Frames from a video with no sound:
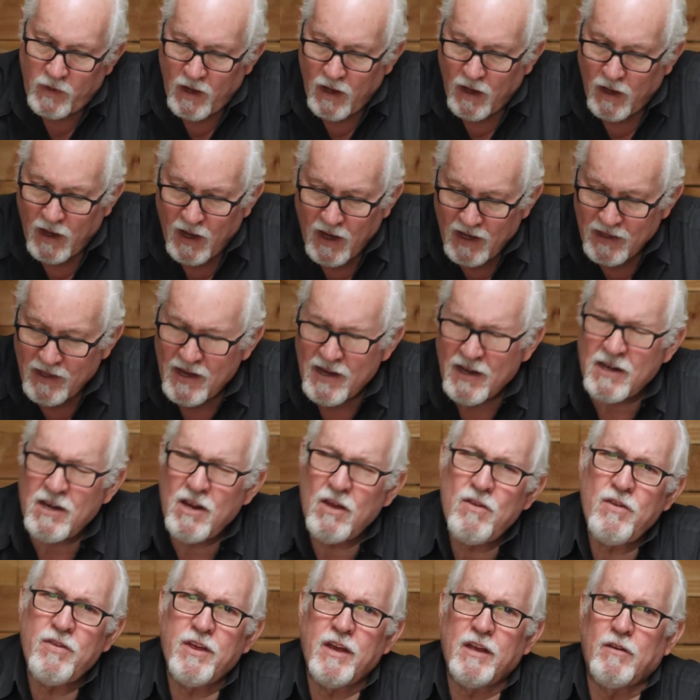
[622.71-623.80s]
I think
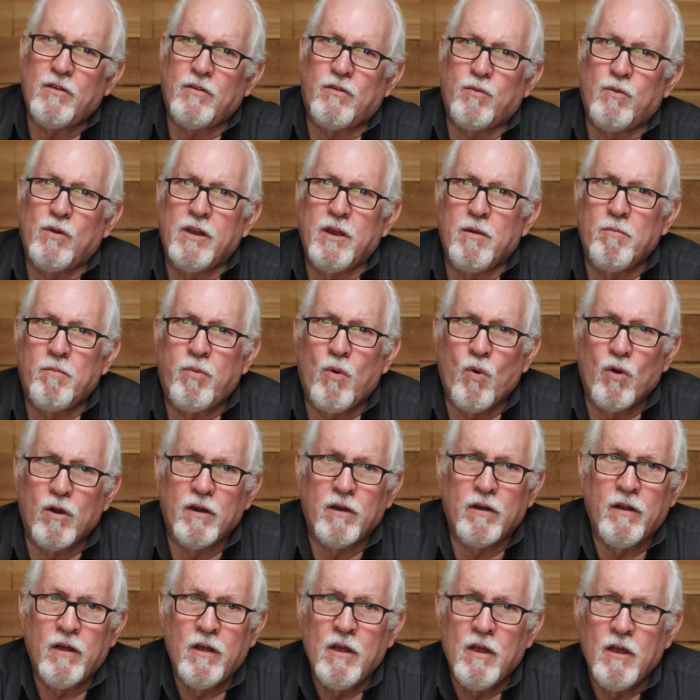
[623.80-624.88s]
another thing that's really
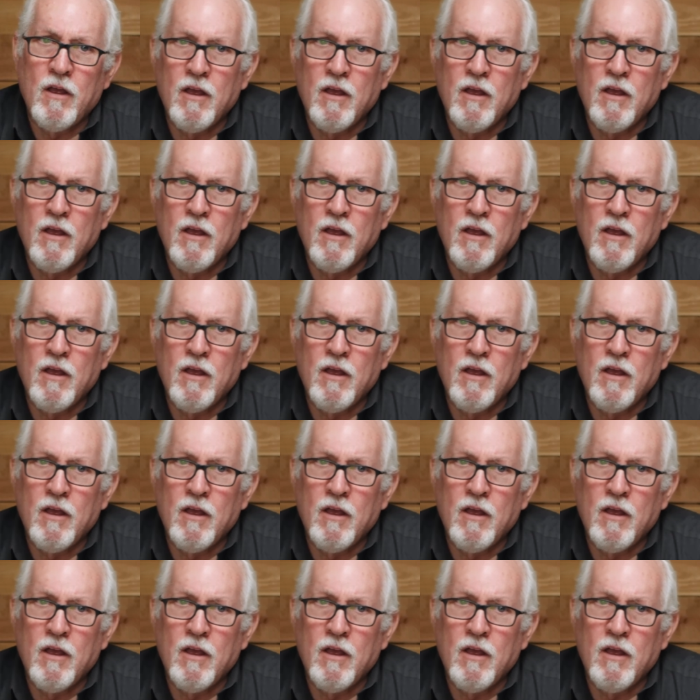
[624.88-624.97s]
important